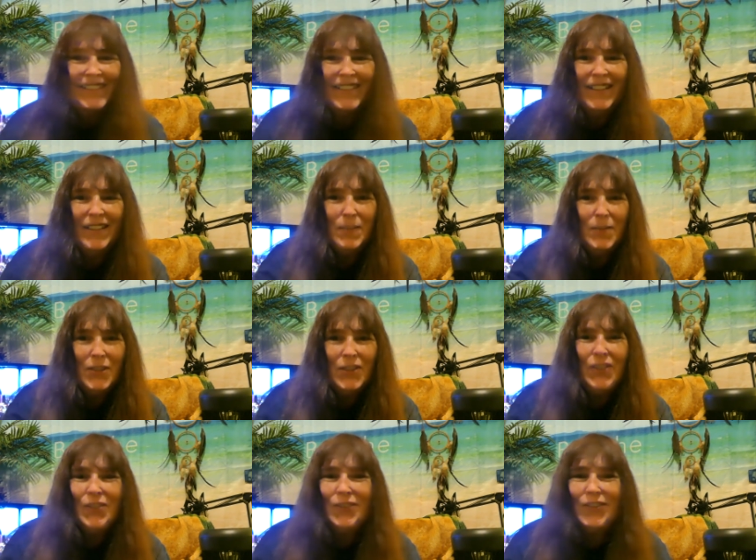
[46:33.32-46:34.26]
take the bridge
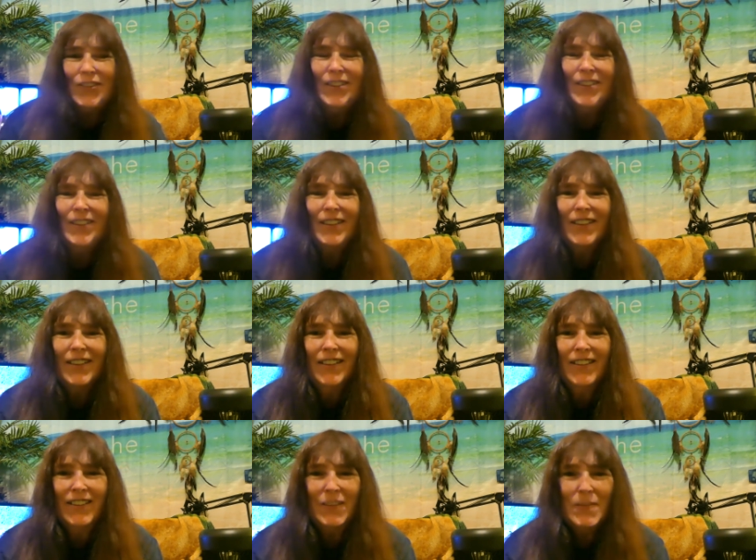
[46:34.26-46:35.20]
over,
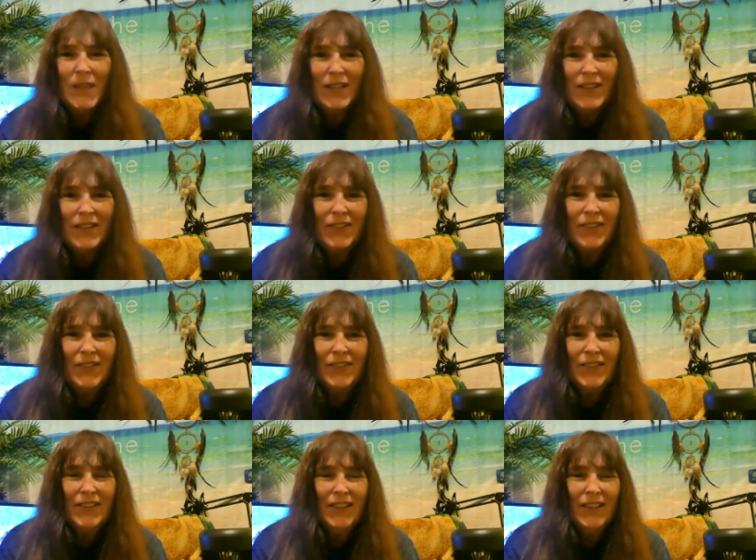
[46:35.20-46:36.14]
back to
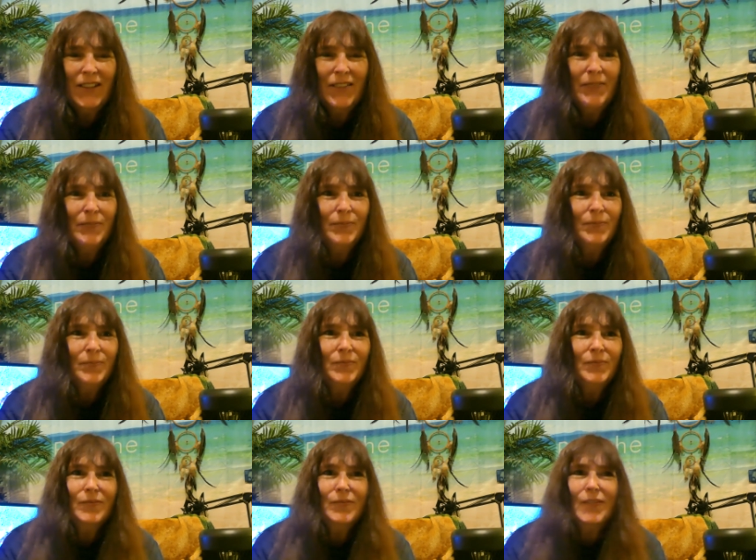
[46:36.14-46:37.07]
Sitka.
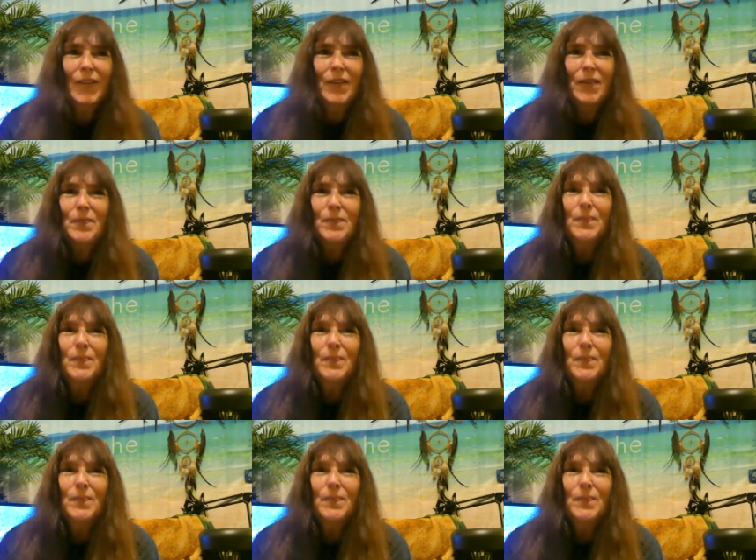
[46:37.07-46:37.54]
Um,